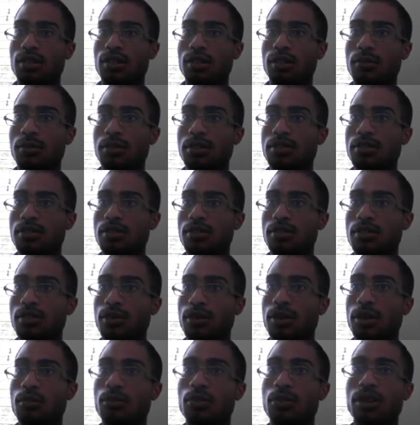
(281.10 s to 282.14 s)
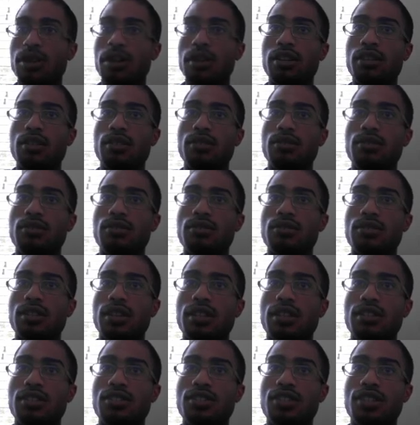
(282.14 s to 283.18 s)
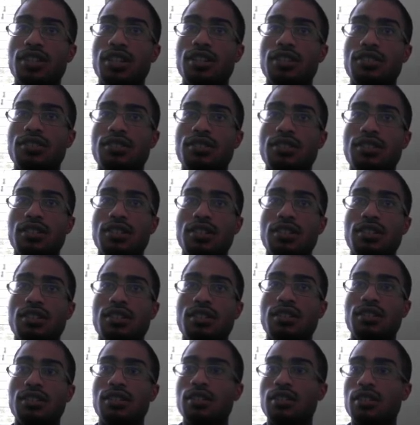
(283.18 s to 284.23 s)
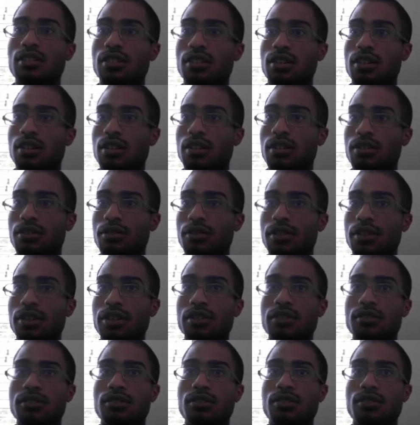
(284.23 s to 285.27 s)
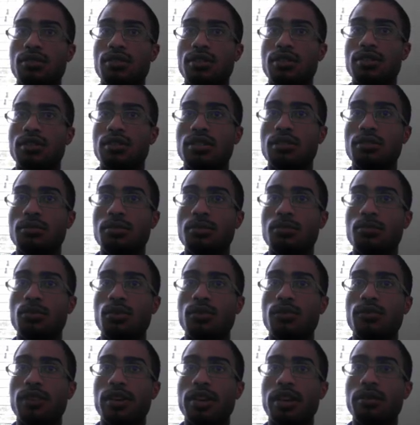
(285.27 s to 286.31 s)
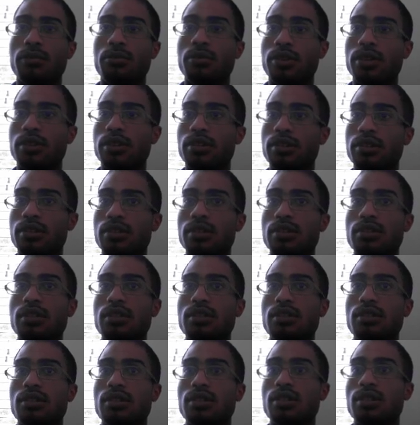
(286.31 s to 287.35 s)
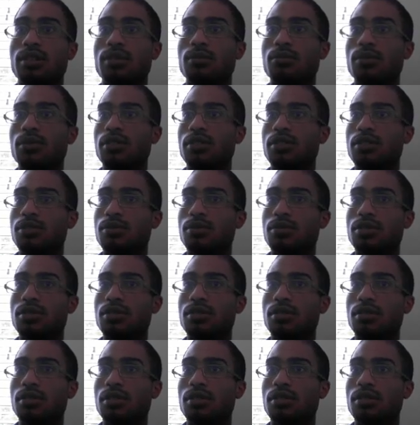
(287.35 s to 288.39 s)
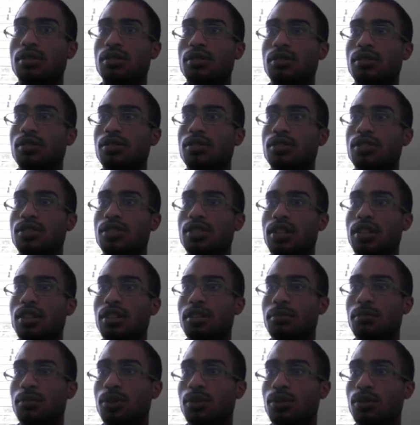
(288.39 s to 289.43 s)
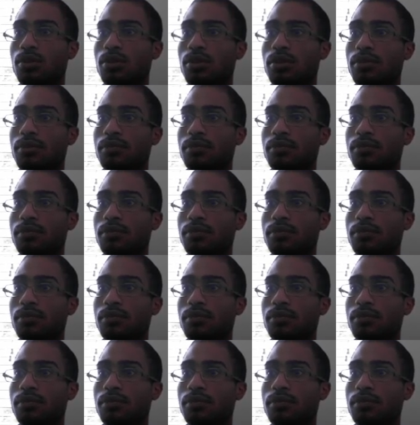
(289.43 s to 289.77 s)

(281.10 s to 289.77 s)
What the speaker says: This is the framework I use. I can change the color there so it's a little bit more vibrant when I switch to shading mode.